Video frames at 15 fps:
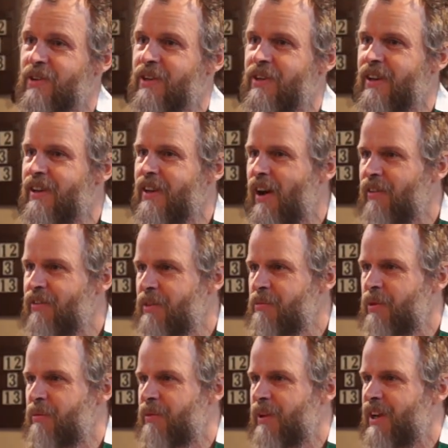and then half the
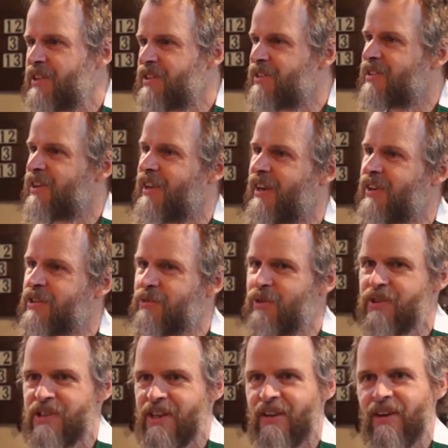population turn out to watch
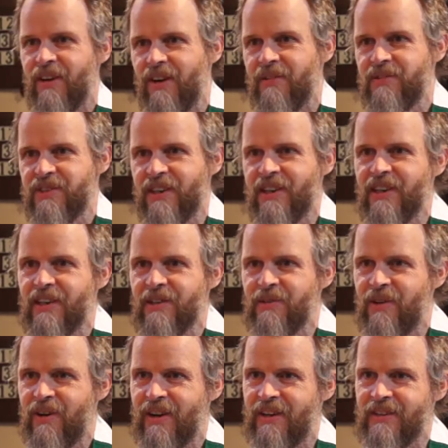the other half singing in
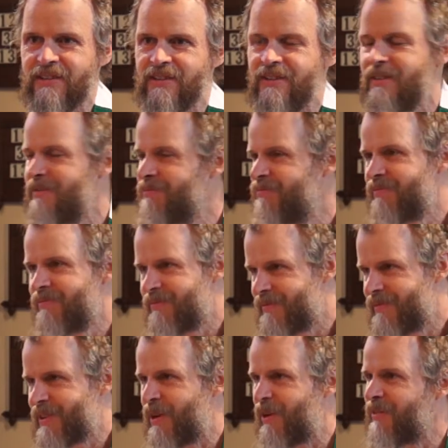choirs.
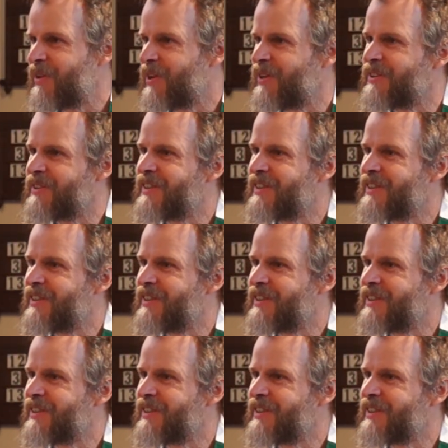So I've heard.